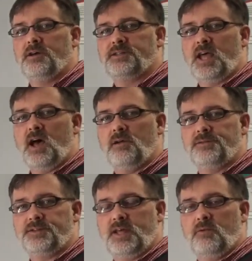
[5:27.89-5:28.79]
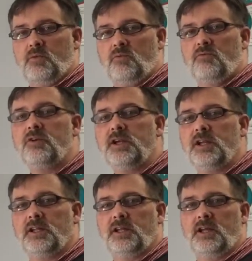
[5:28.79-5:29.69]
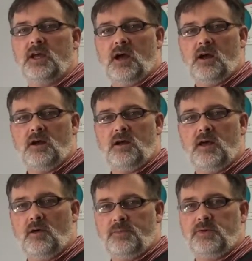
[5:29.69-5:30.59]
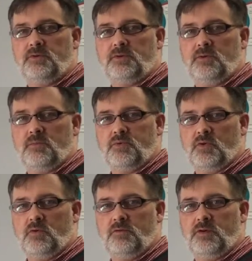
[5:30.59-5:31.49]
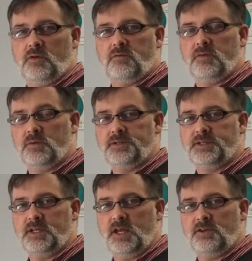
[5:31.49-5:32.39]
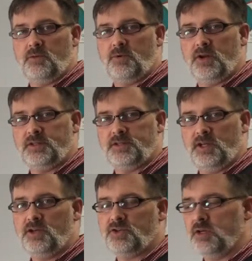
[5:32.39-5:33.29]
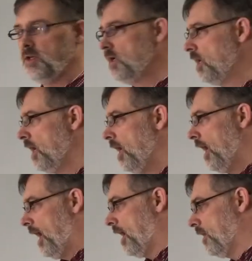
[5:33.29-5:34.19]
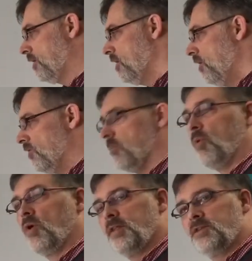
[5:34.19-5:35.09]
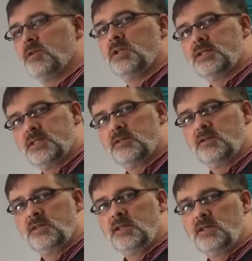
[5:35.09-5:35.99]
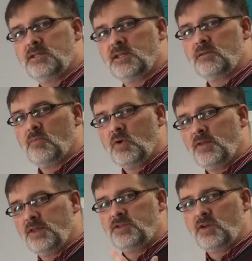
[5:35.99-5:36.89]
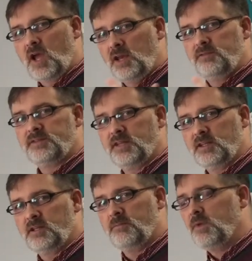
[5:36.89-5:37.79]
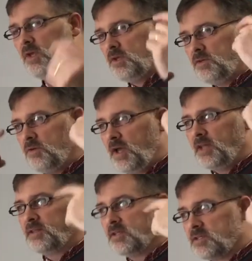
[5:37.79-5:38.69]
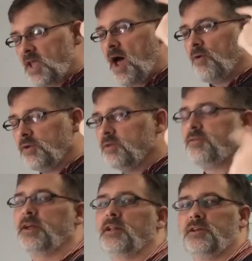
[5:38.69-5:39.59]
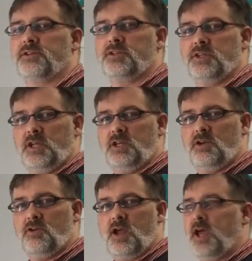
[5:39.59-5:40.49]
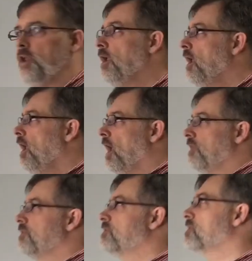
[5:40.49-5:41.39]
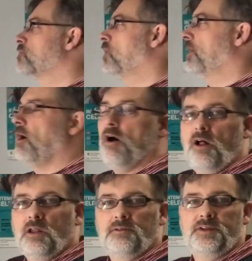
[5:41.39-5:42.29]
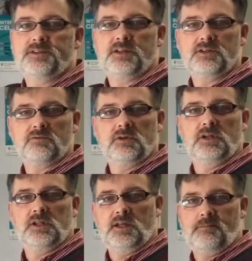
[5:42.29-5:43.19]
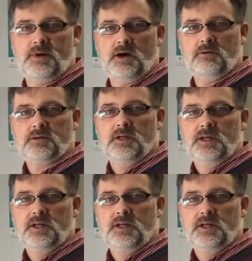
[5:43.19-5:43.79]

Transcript: sounds that will really help you to improve your fluency and your pronunciation. And the more that you listen to these and the more that you kind of sing them, you'll get the sound of English in your head. And this is what all of this is really about,